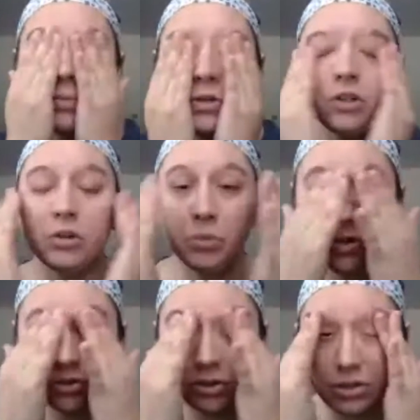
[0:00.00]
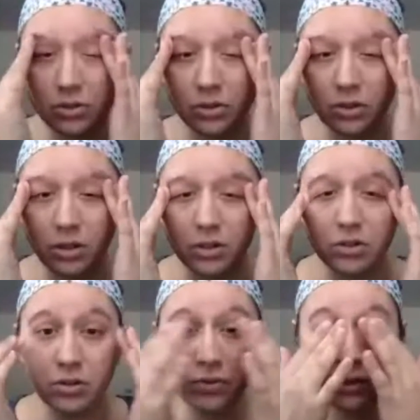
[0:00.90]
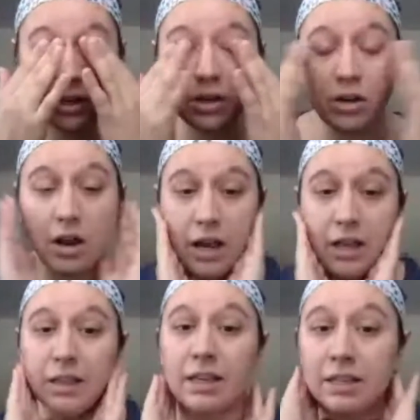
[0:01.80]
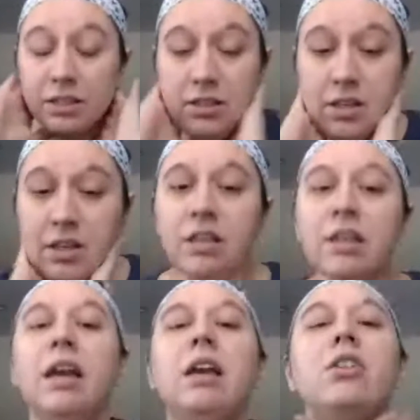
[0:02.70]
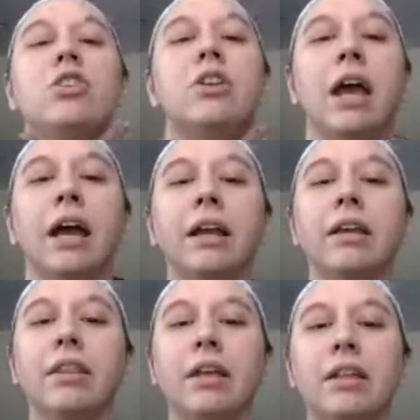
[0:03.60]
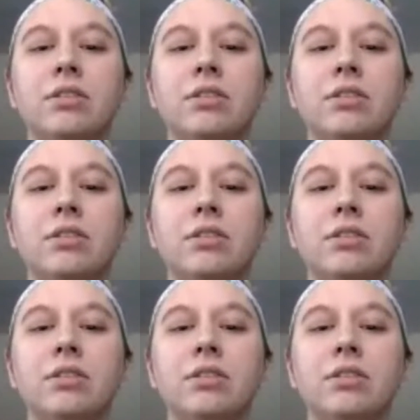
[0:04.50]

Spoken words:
And when you put your moisturizer on, don't forget your eyelids and your neck.